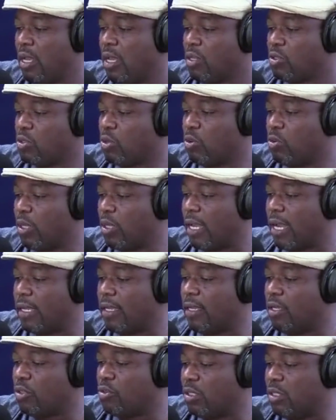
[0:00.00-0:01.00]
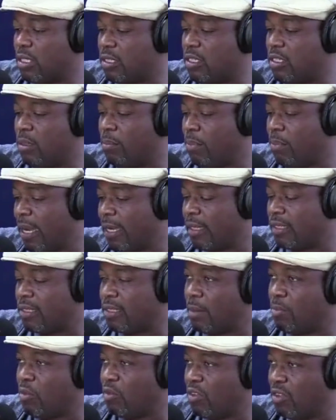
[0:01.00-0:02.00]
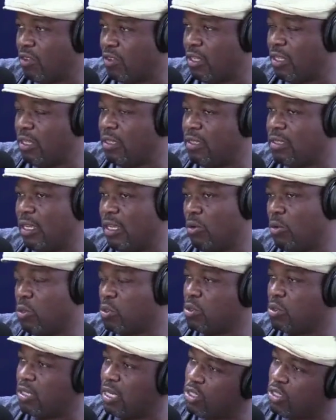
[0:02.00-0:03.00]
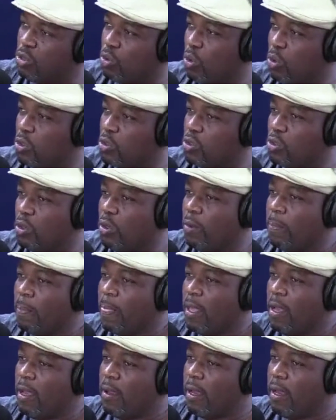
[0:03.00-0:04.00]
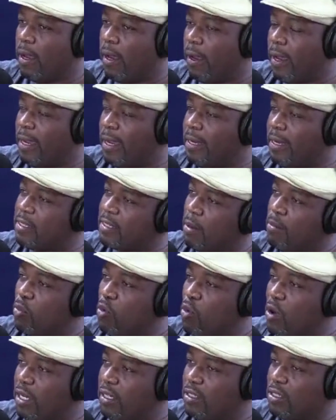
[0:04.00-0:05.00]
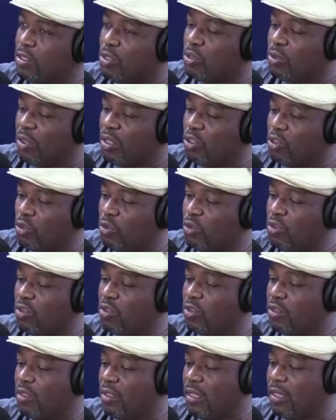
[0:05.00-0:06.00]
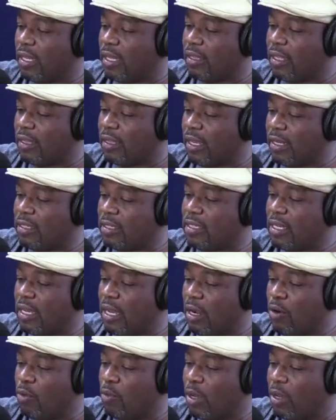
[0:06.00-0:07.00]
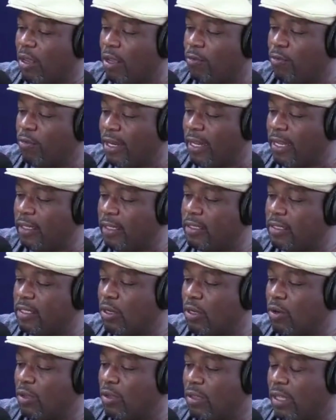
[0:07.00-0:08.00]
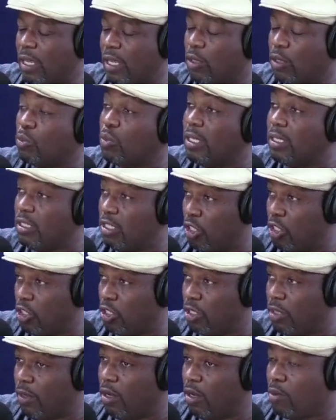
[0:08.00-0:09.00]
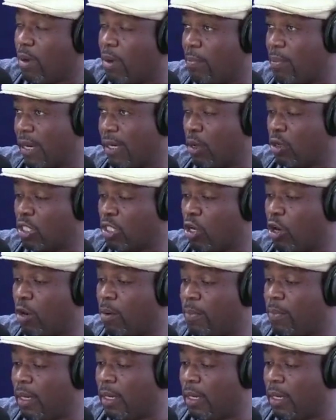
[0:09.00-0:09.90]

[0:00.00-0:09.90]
So we are here to just debunk some of the things, and also just to add some weight to the truth that we have learned, or that we teach my bridal shower.